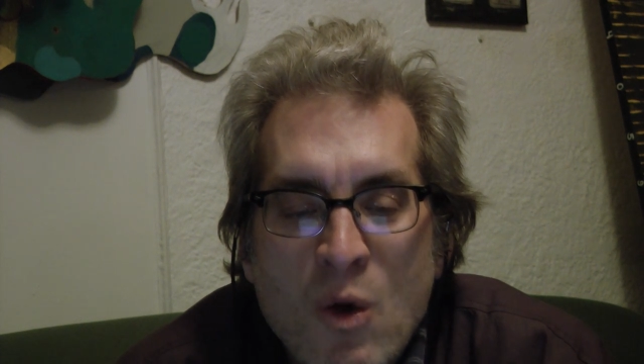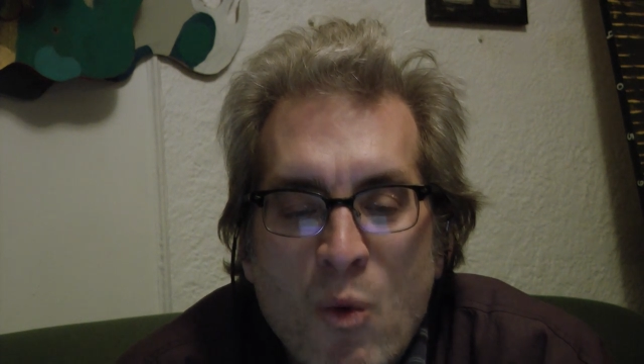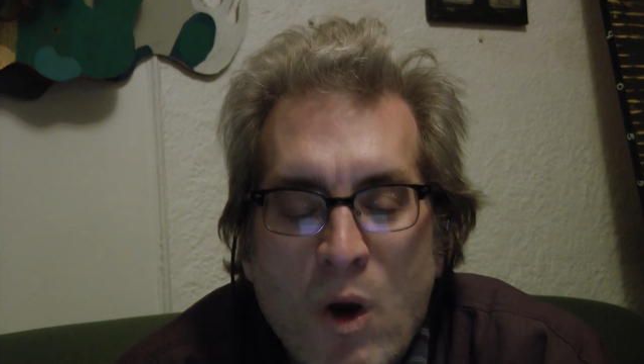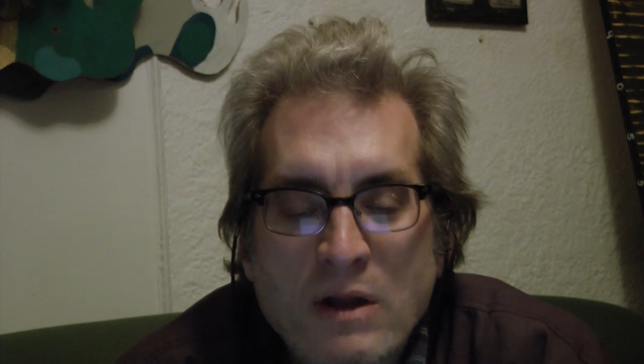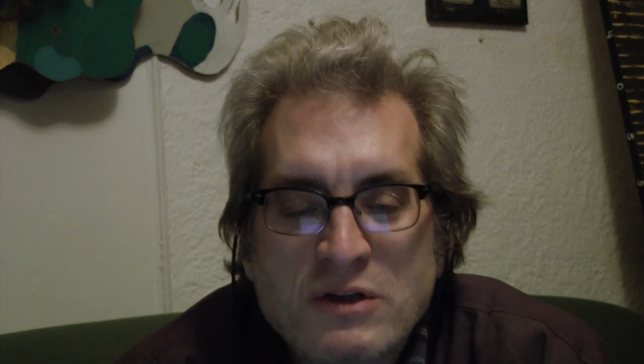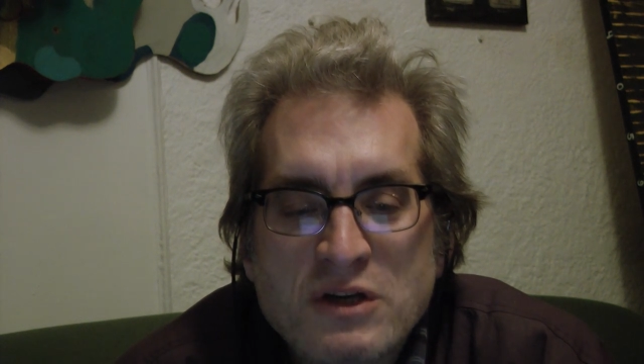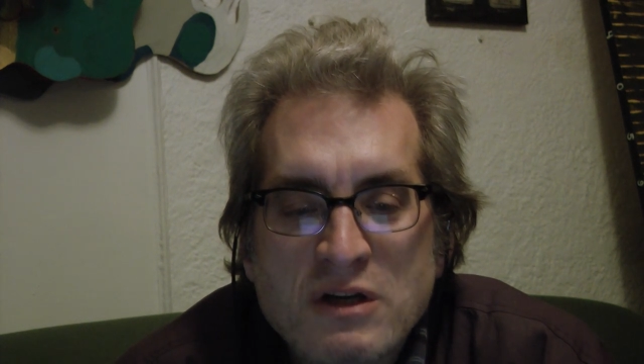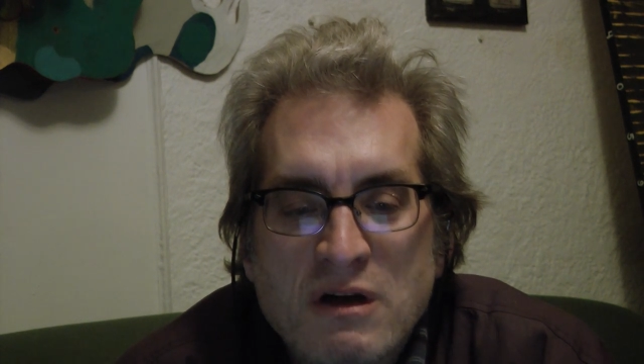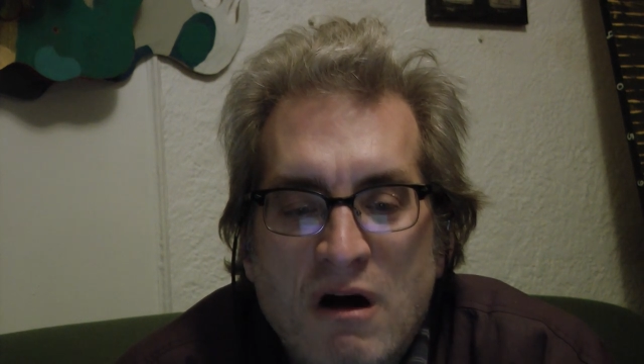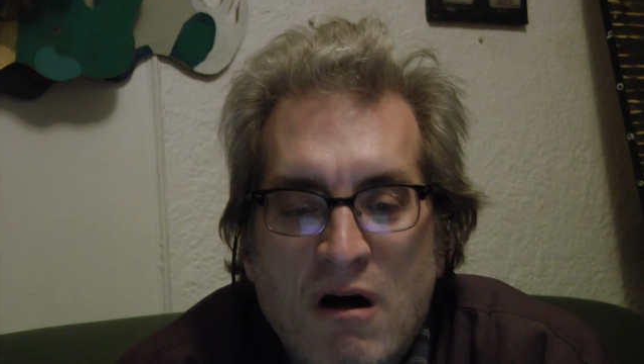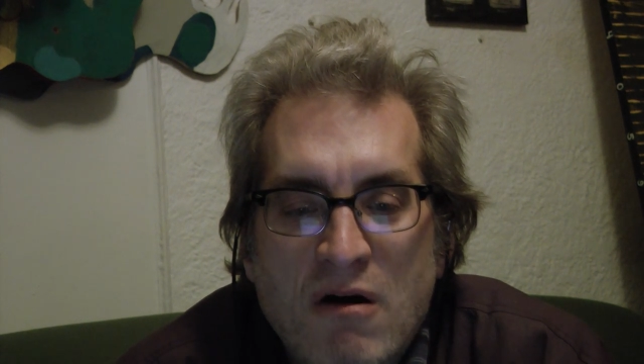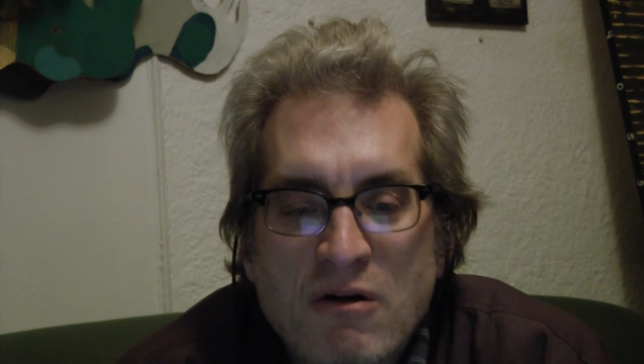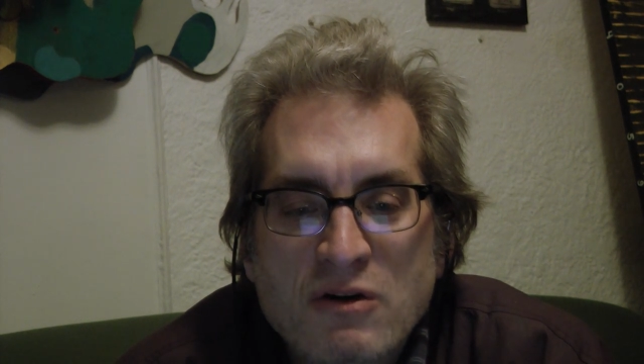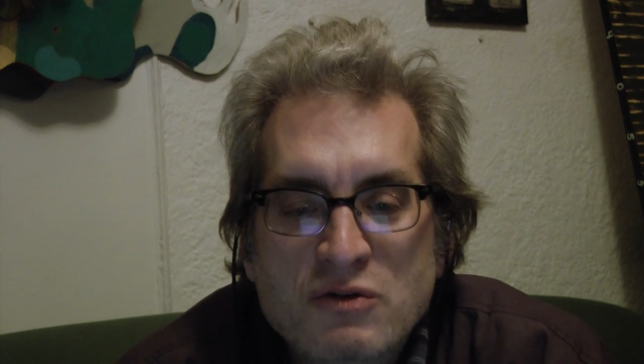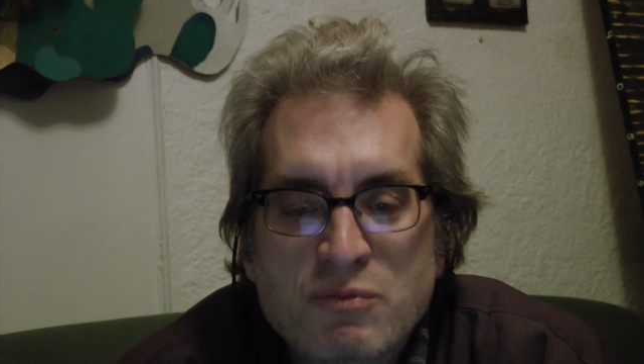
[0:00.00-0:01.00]
Watching an
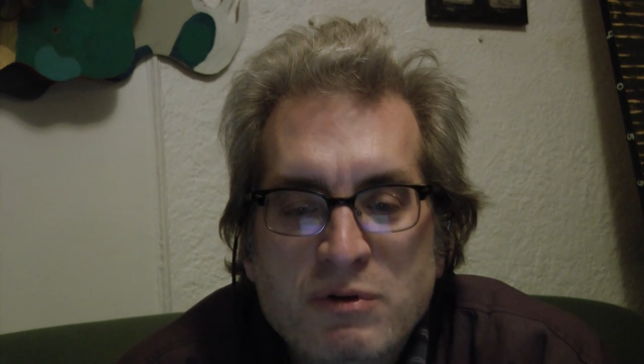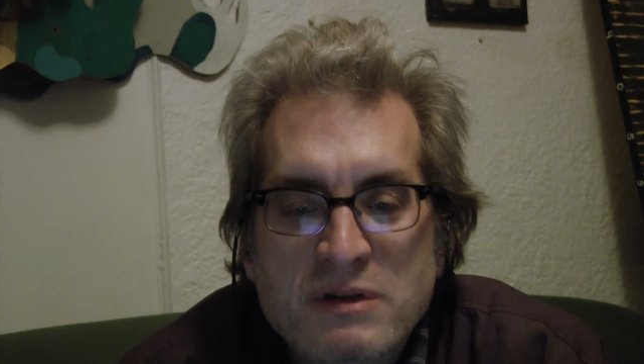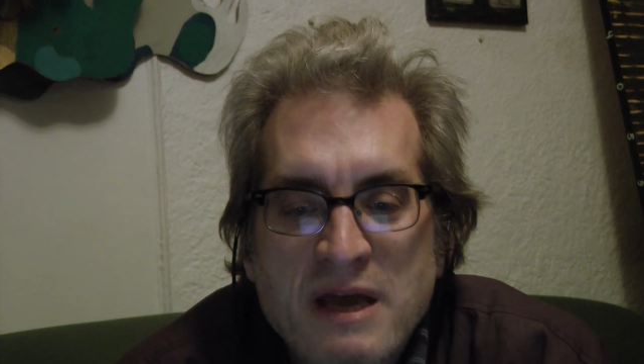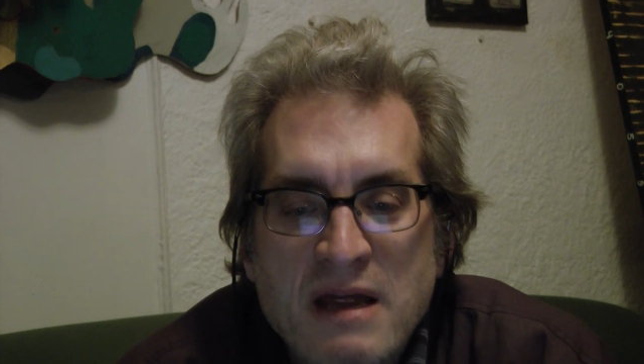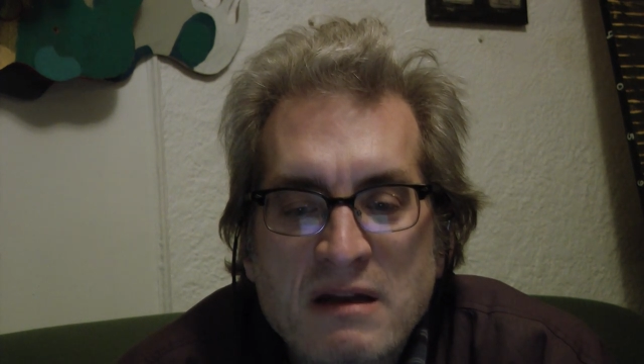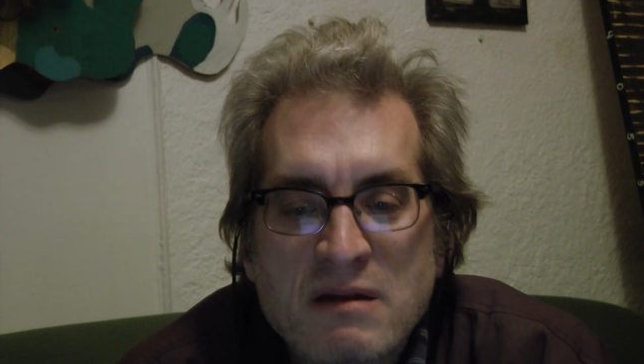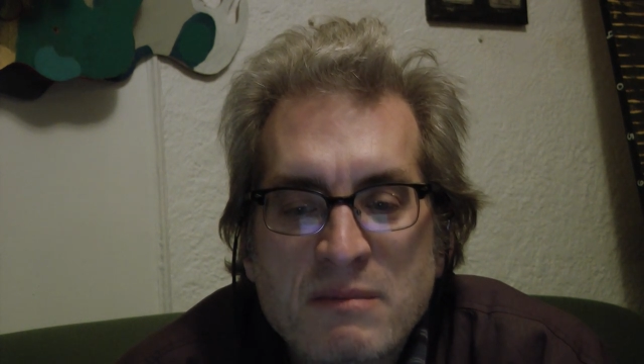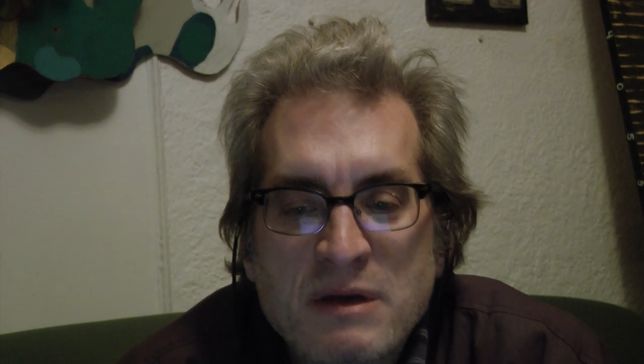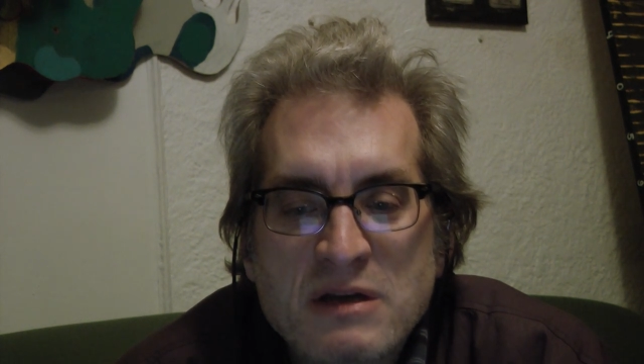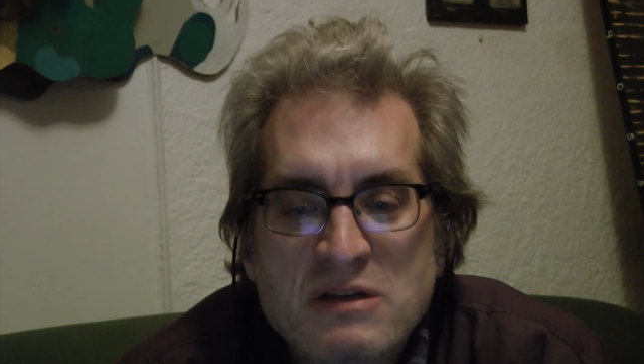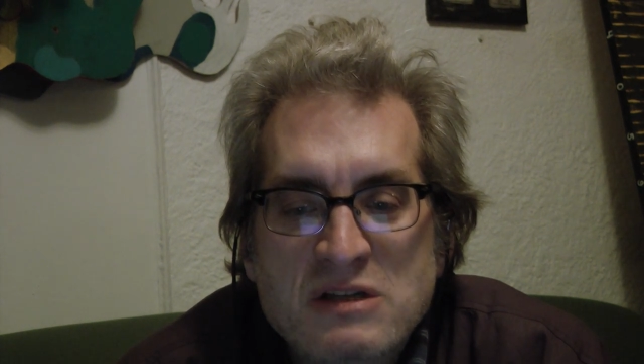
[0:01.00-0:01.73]
orange pretend to be a